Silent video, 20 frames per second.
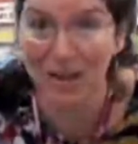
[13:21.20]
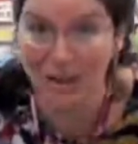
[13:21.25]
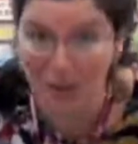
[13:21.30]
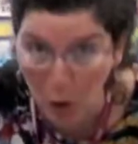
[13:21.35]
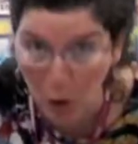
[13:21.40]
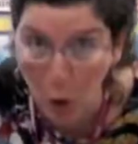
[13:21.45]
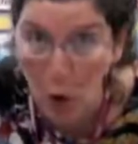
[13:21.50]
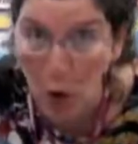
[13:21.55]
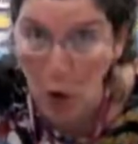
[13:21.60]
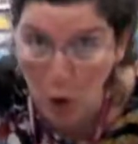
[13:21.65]

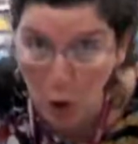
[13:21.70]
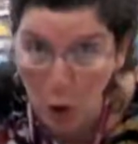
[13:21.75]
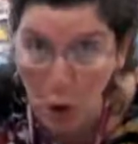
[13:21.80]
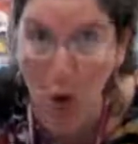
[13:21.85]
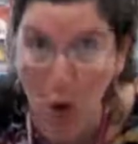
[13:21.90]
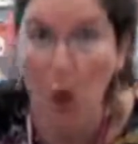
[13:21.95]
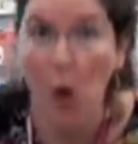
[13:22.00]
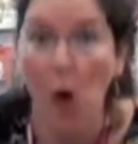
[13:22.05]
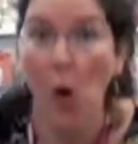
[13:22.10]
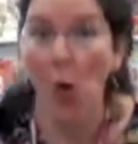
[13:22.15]

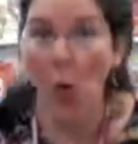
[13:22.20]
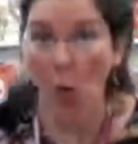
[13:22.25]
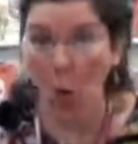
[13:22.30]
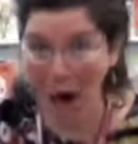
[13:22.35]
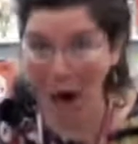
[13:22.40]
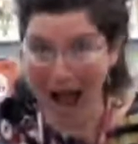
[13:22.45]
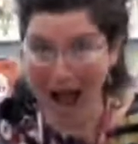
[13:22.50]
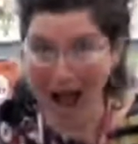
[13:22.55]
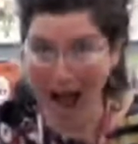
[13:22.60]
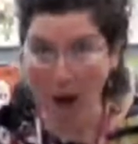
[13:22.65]
school.
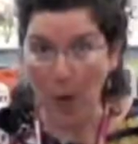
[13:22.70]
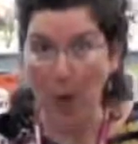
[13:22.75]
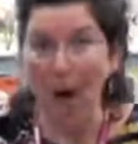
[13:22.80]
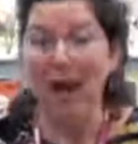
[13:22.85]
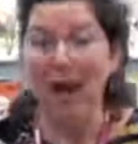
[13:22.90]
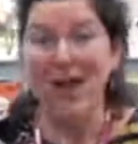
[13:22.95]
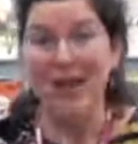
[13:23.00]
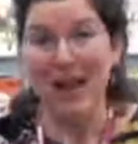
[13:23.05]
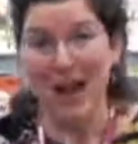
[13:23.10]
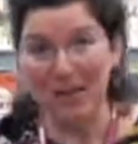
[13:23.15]
Wow,
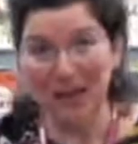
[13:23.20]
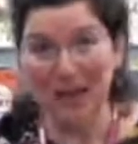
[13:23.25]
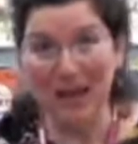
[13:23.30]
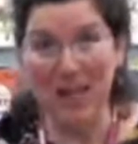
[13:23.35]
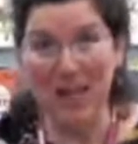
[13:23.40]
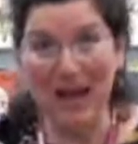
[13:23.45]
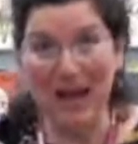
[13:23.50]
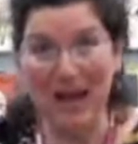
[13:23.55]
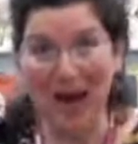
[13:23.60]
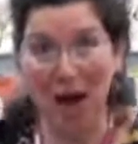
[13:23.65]
that was
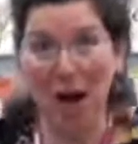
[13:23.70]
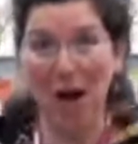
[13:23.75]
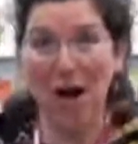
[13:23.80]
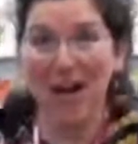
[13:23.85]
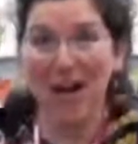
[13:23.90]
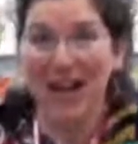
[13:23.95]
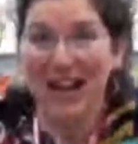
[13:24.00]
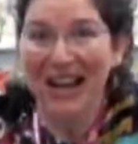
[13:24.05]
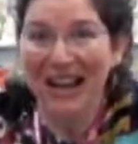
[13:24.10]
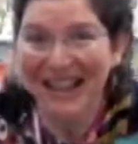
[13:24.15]
a bit
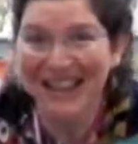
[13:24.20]
long.